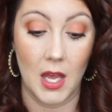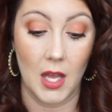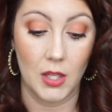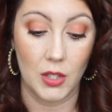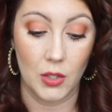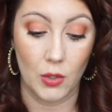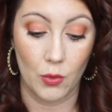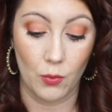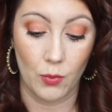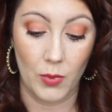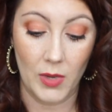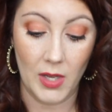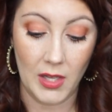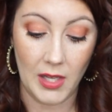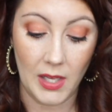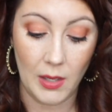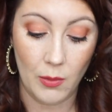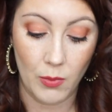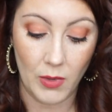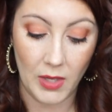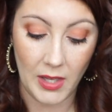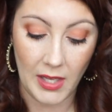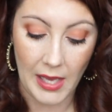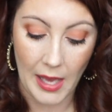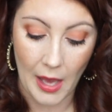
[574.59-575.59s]
to really,
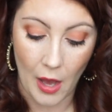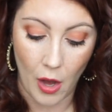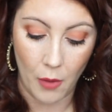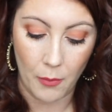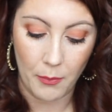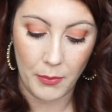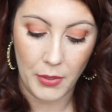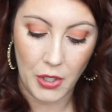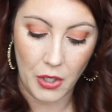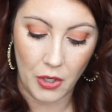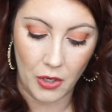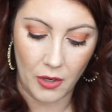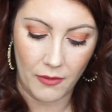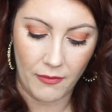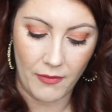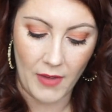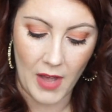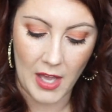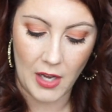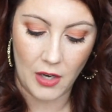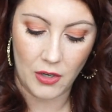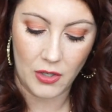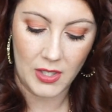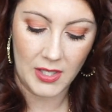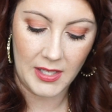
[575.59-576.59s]
really help
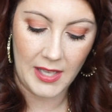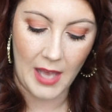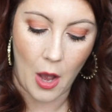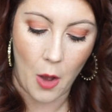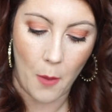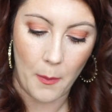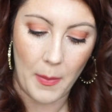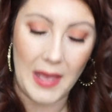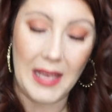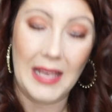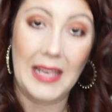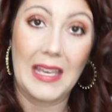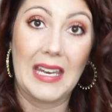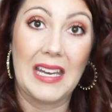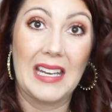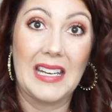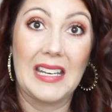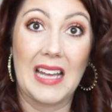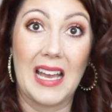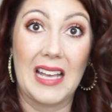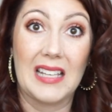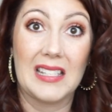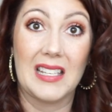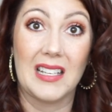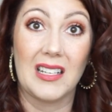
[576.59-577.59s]
purify your scalp and get it
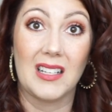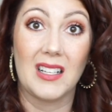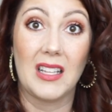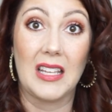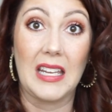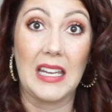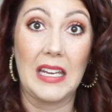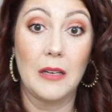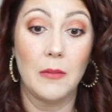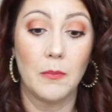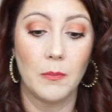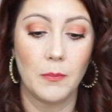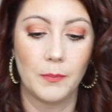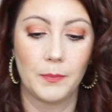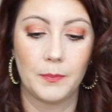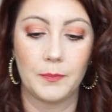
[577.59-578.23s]
nice and clean.